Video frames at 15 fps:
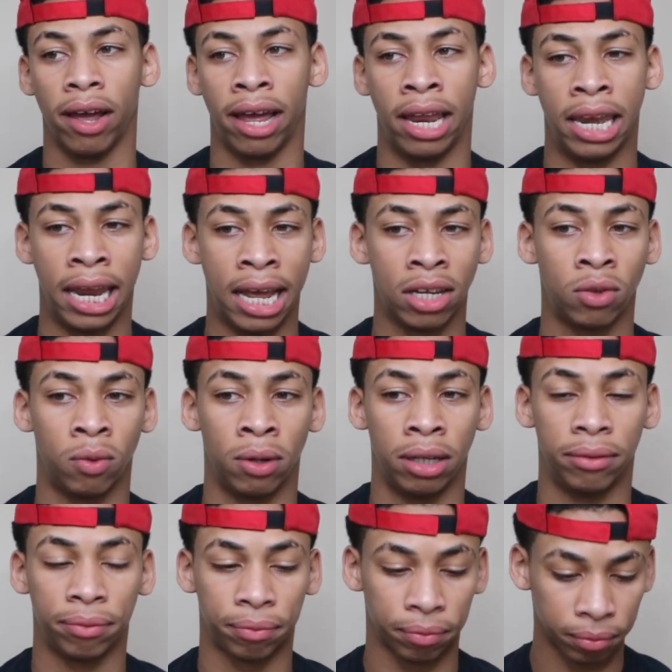And that's what
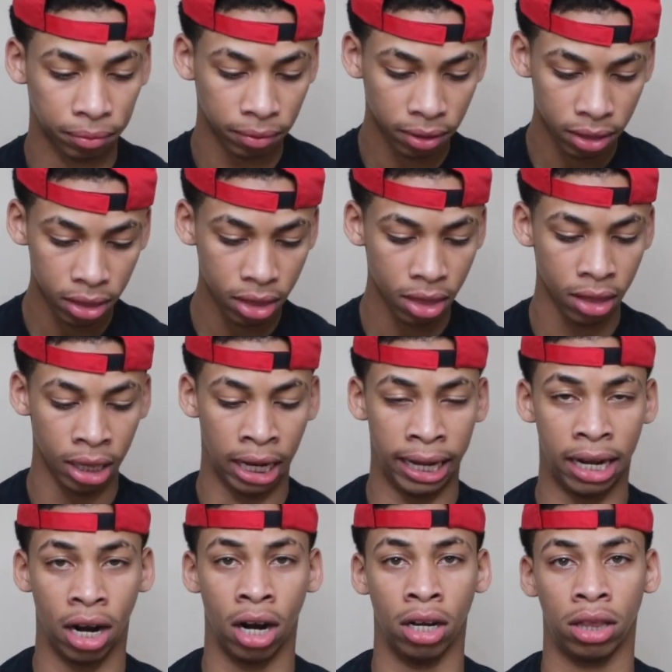like
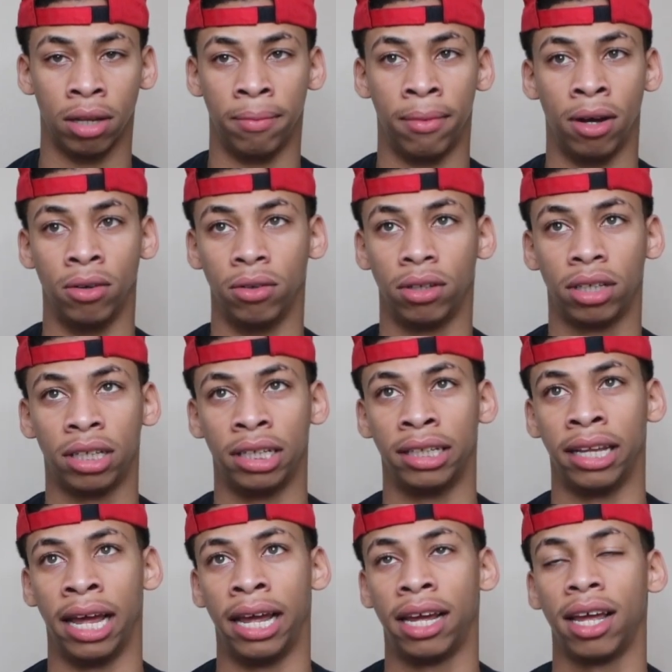hurt the most, cause
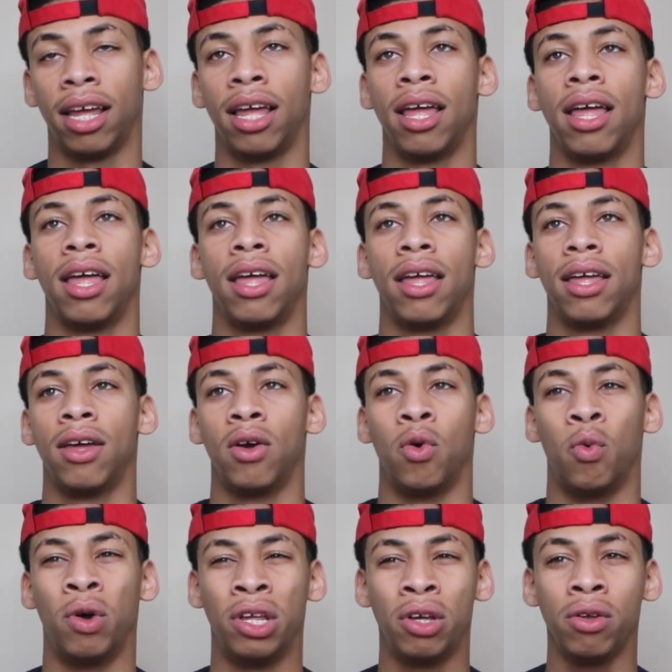like
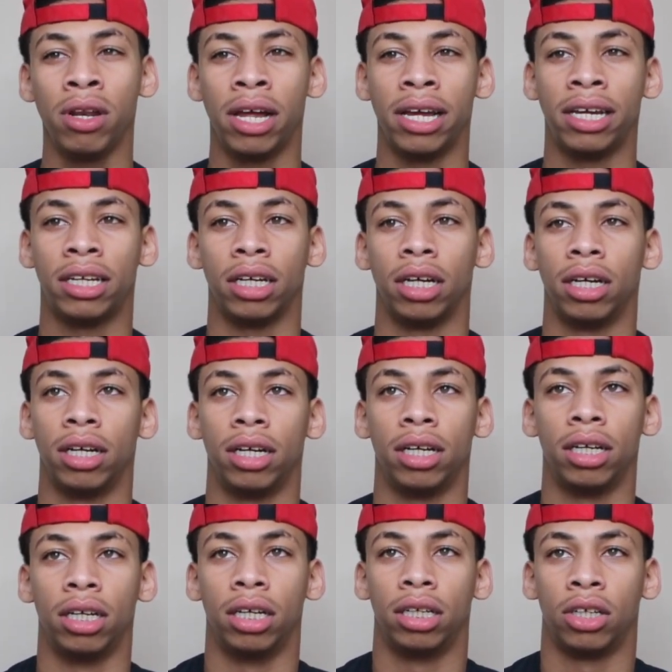when you like
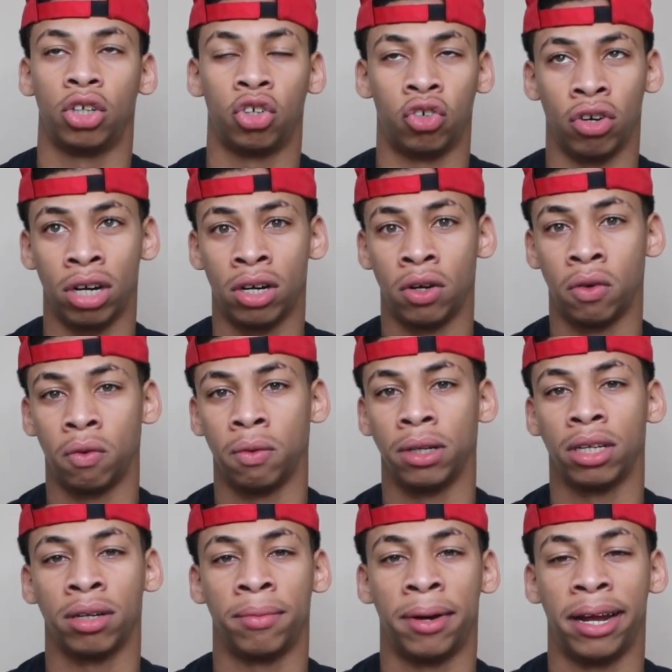struggle with
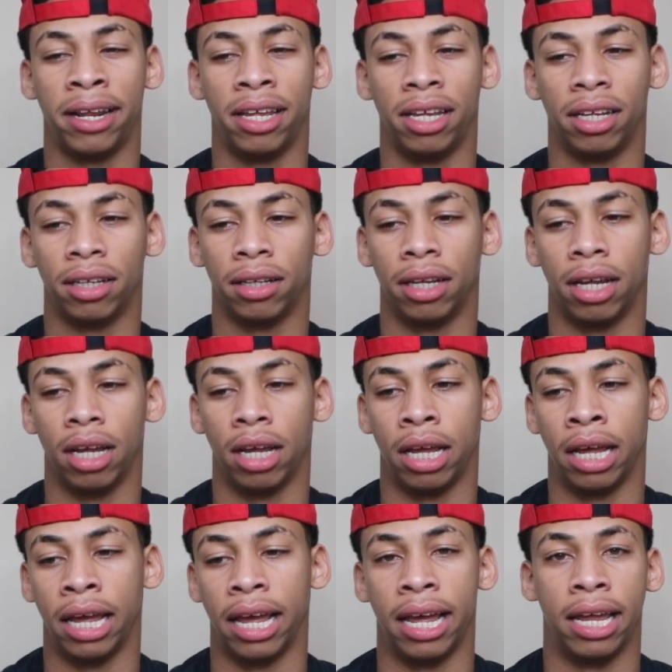somebody,
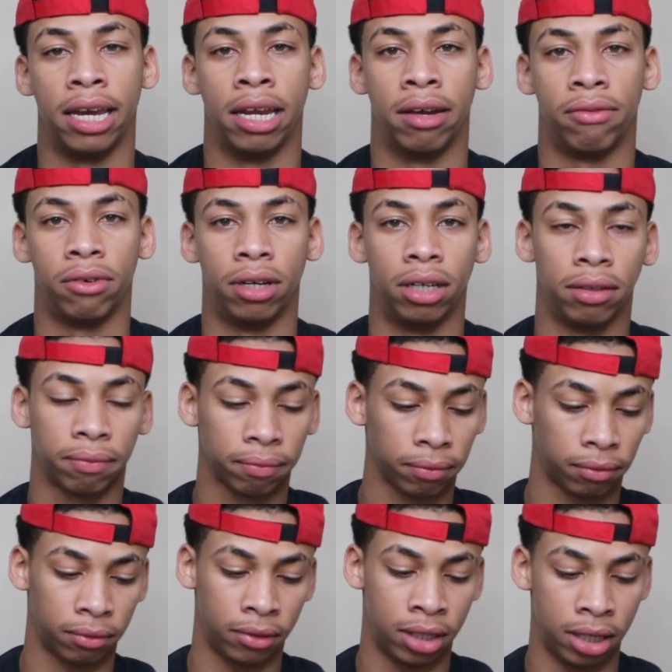it hit different,
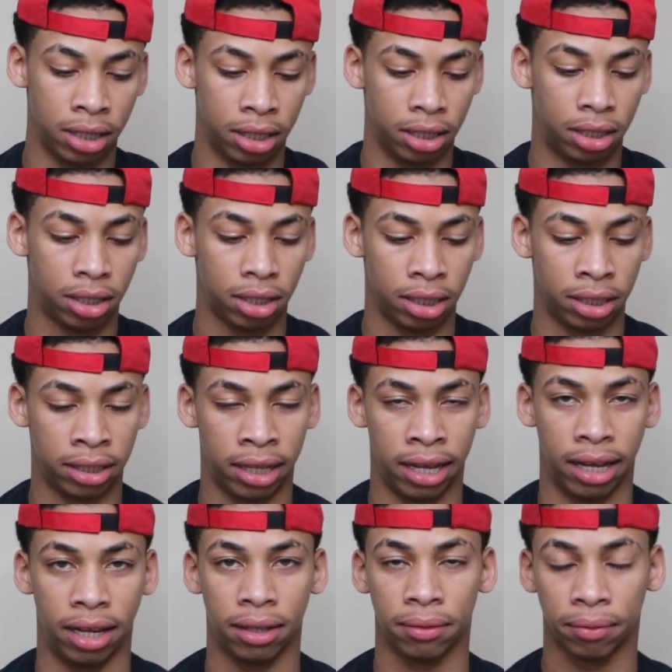cause it's like
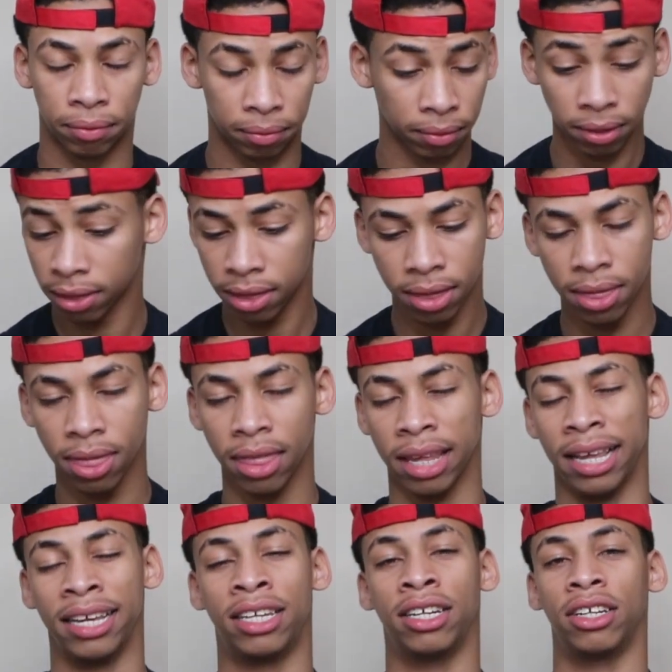
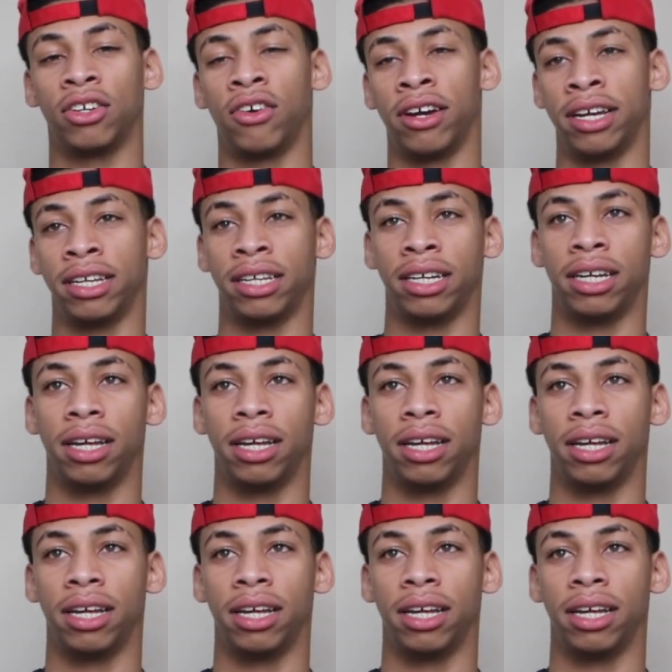it's just crazy.